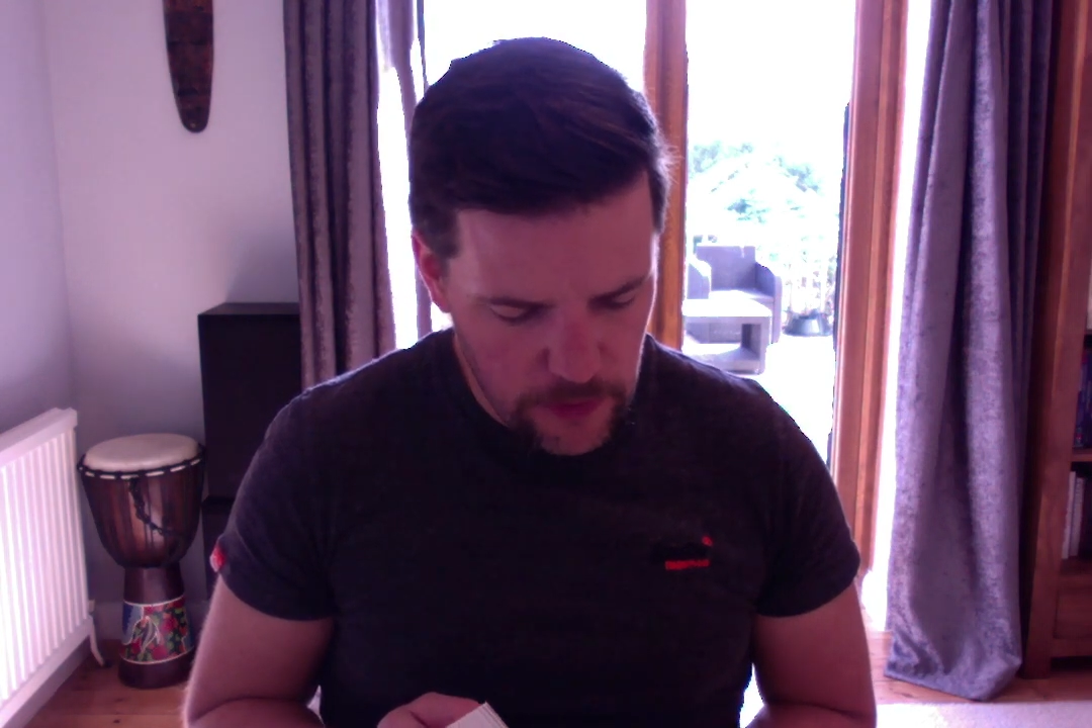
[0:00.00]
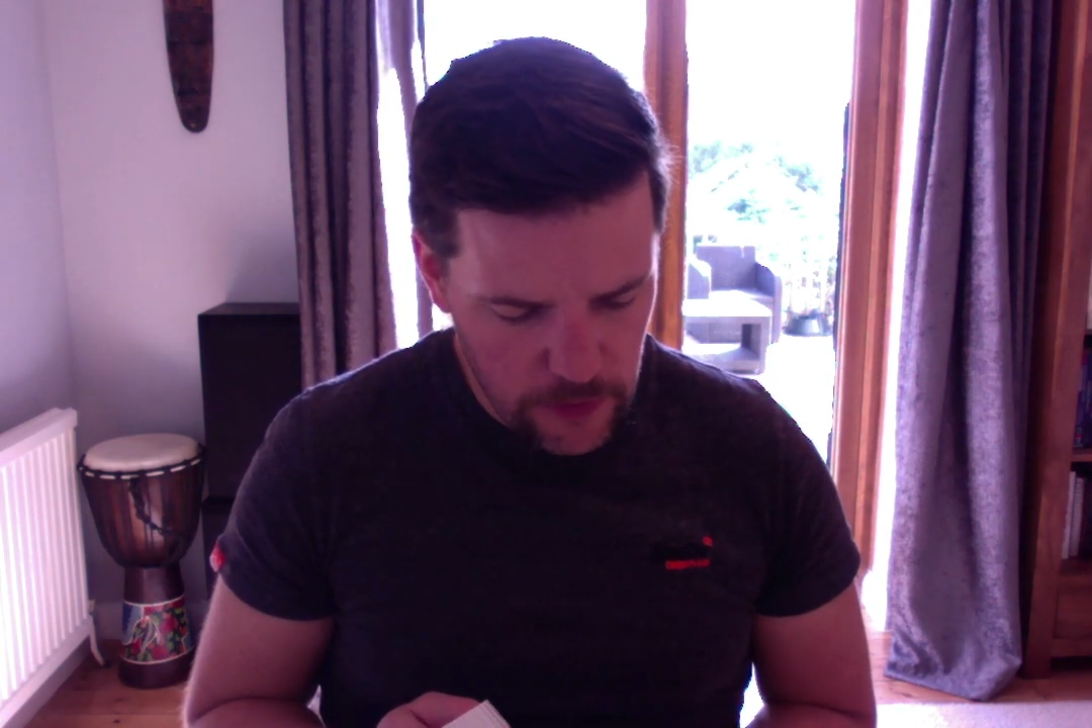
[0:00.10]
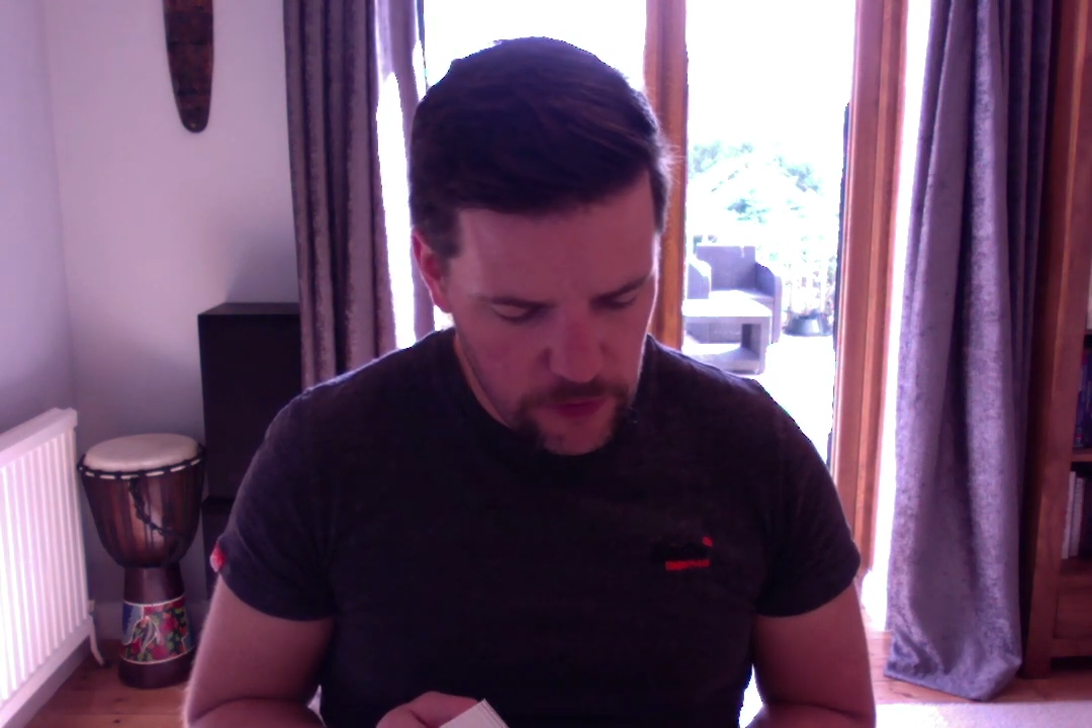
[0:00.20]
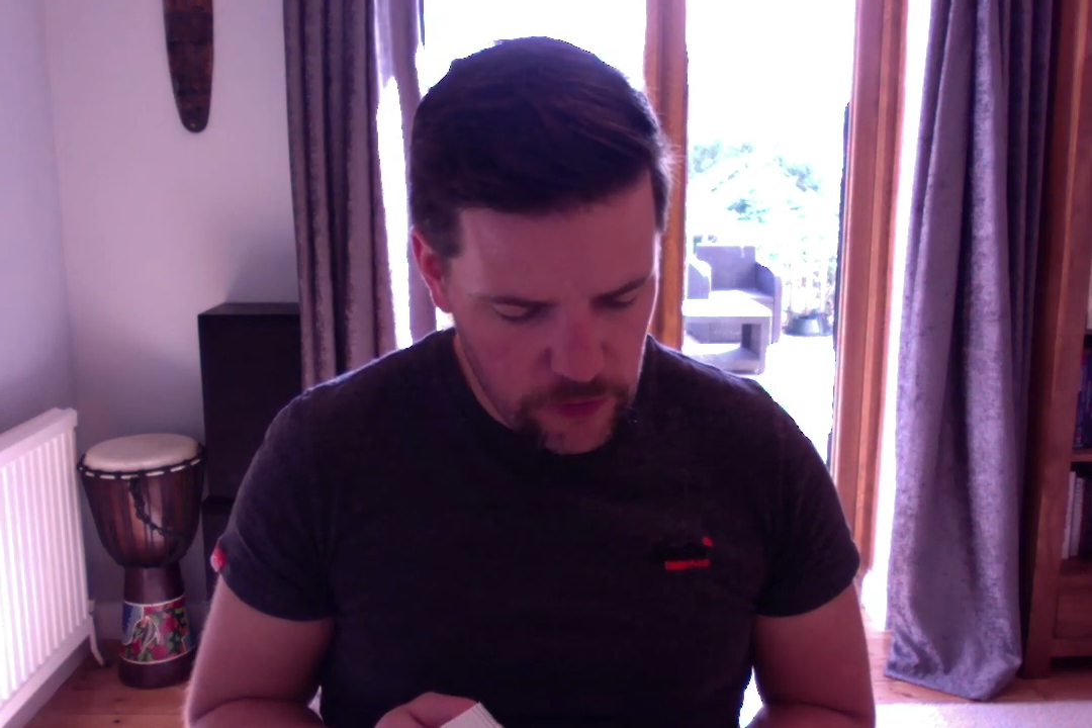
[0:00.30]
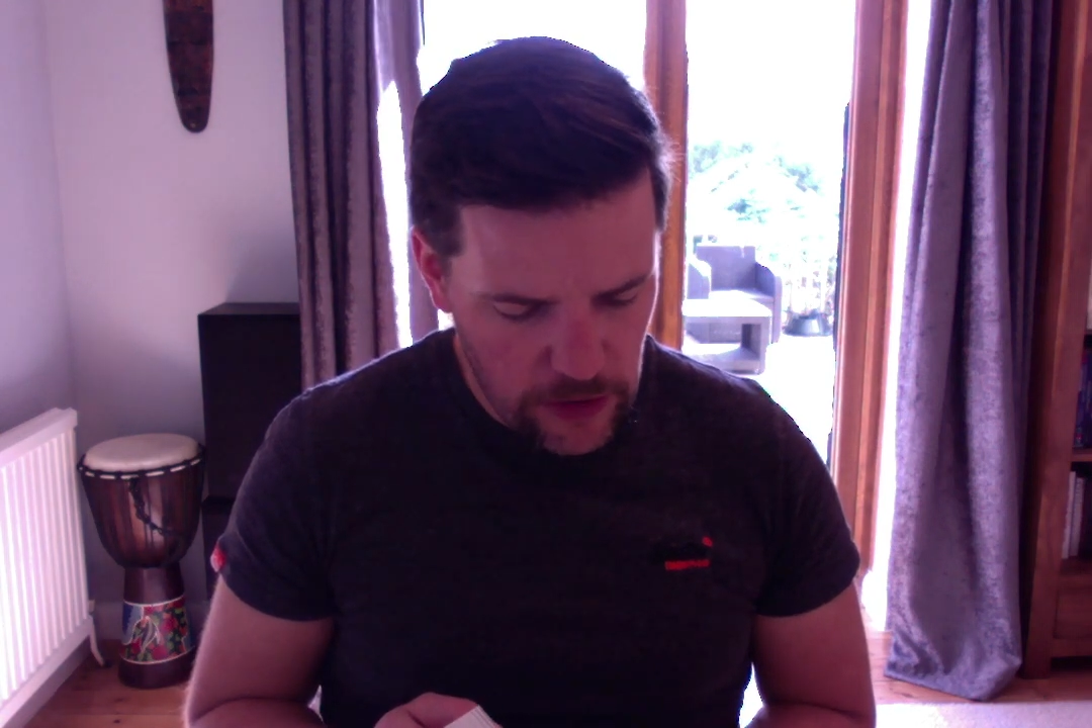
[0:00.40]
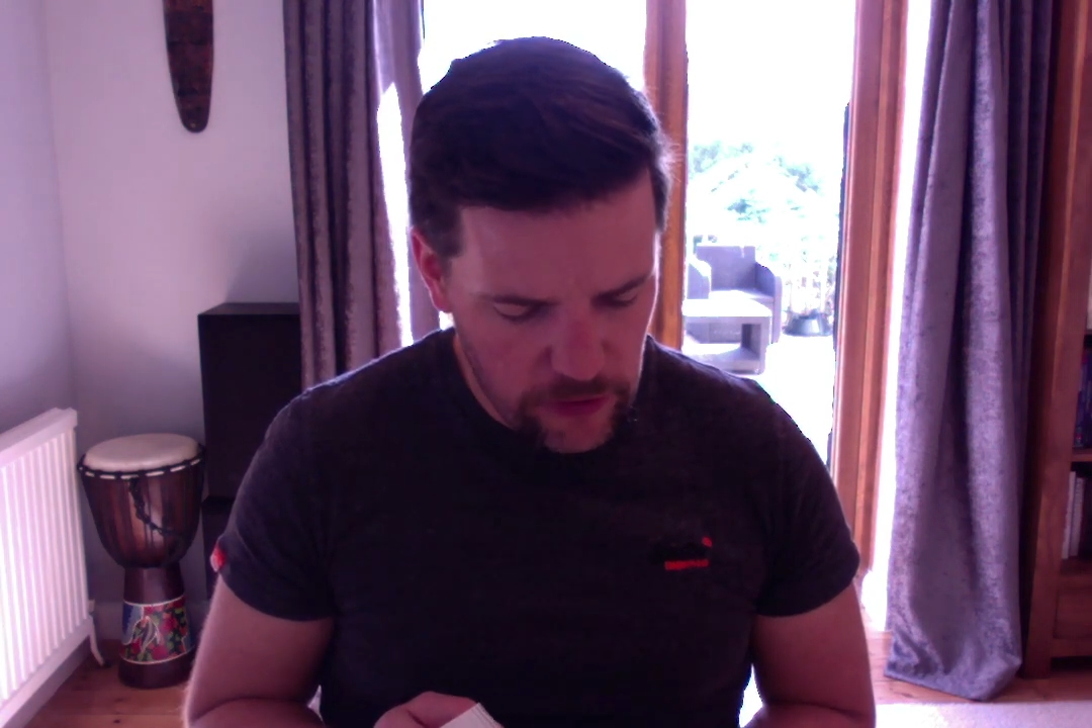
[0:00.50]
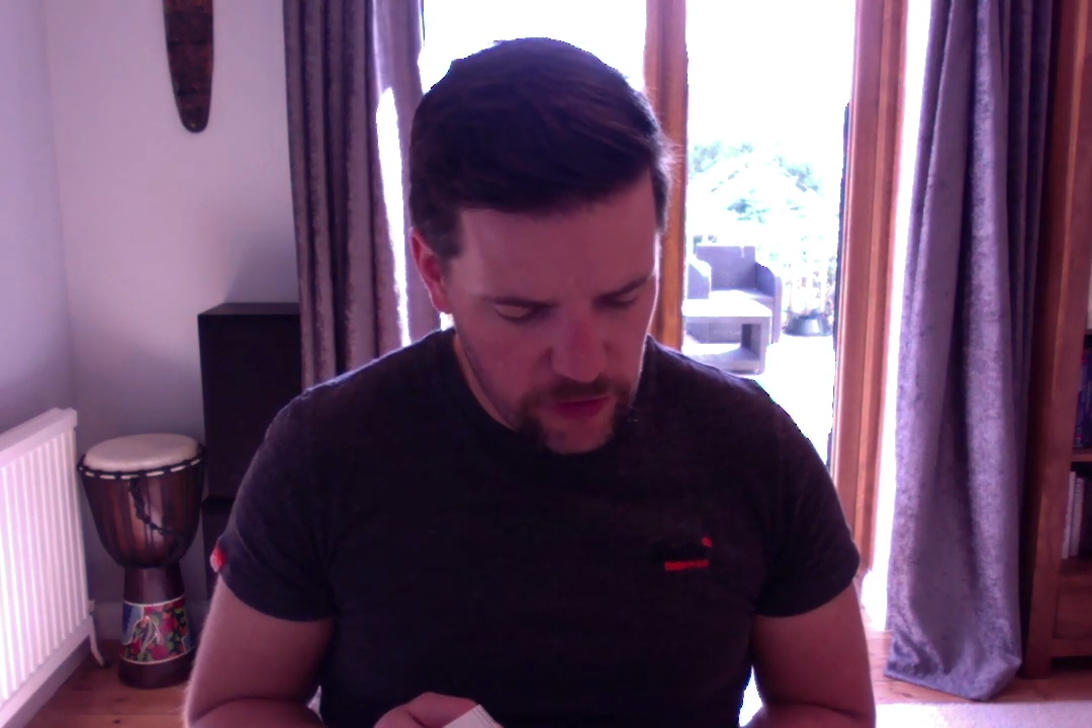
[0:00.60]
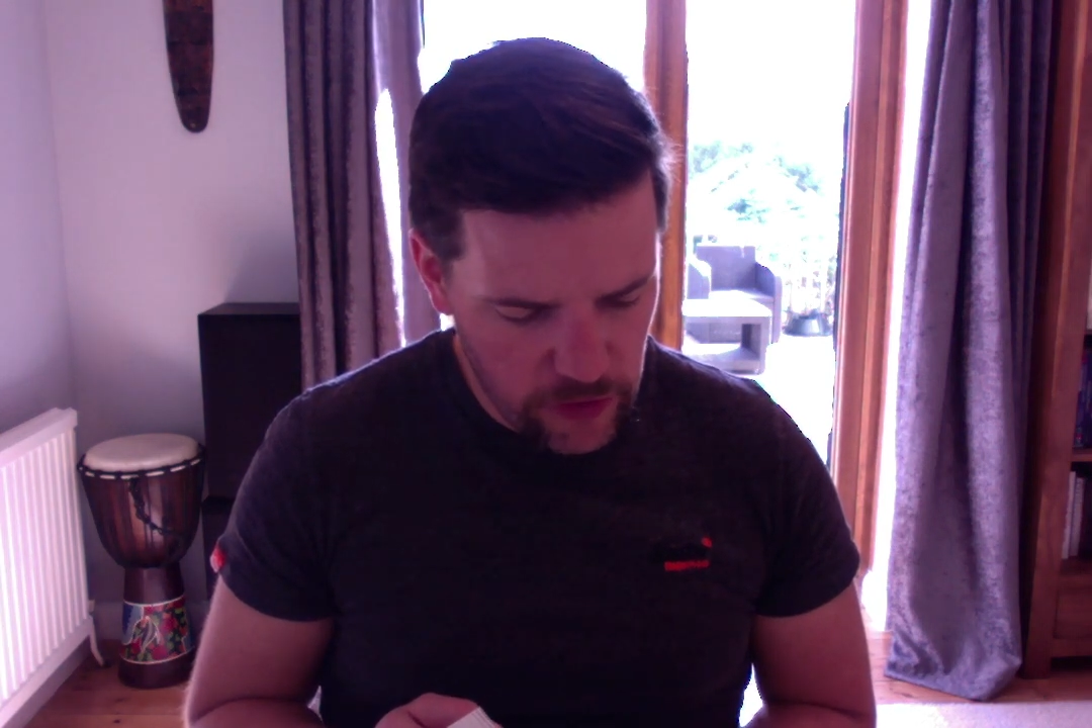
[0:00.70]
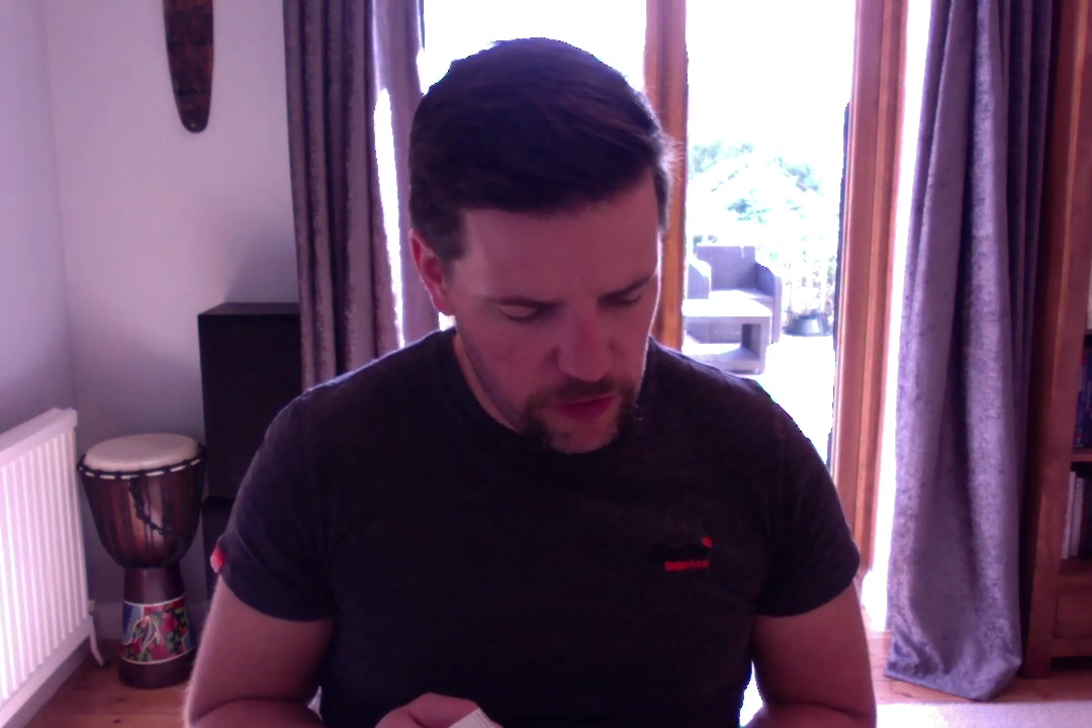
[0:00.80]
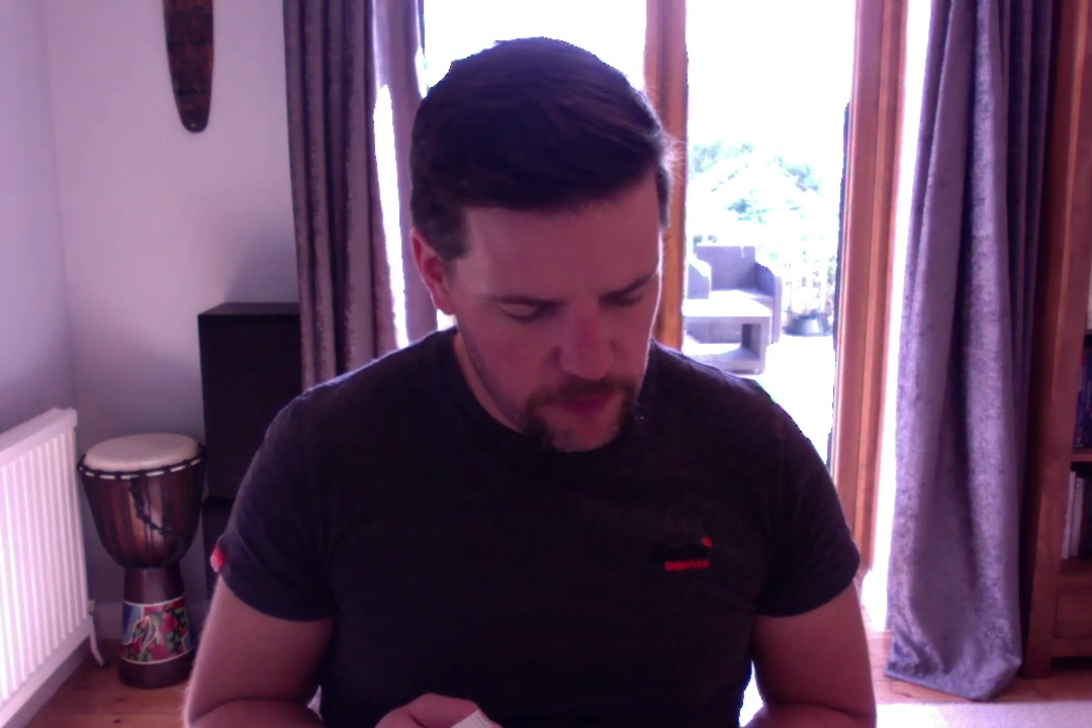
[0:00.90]

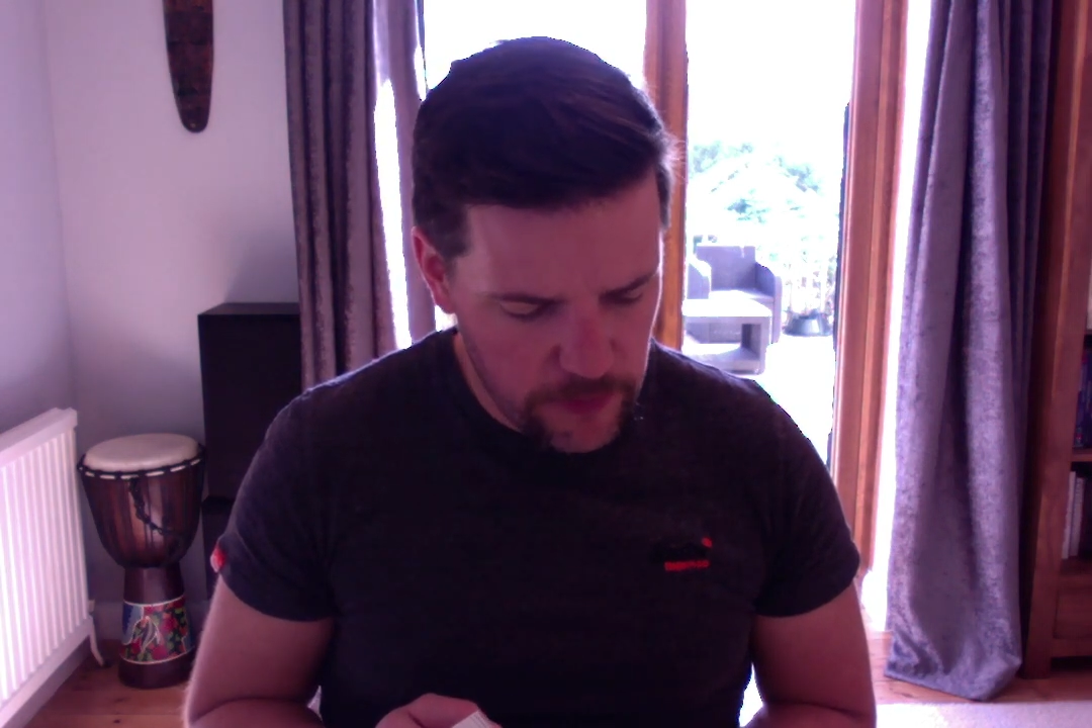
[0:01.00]
stretches